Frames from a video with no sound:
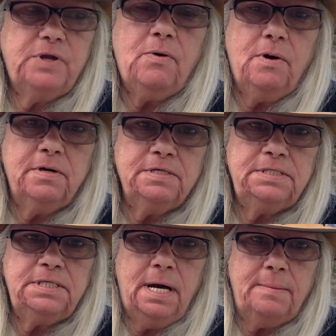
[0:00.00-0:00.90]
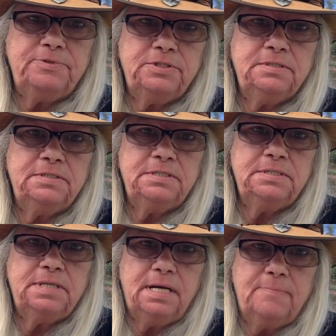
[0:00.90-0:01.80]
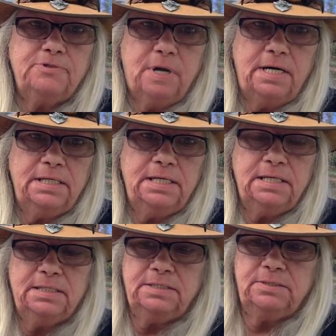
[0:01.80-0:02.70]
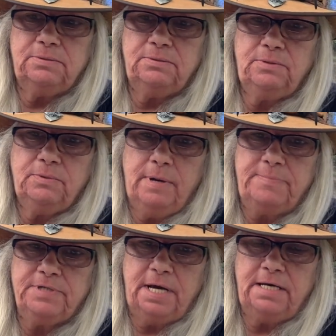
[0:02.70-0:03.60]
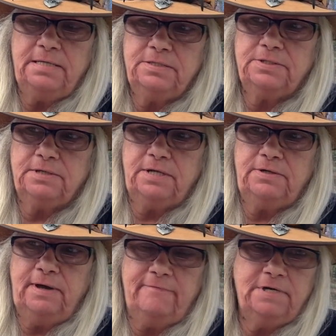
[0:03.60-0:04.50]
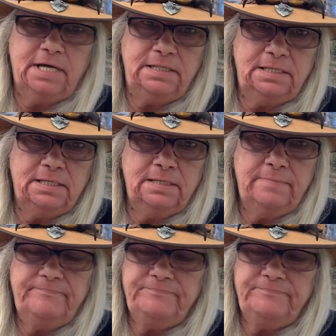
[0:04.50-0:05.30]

all of the options that I'm trying to get into the website so that you have an idea.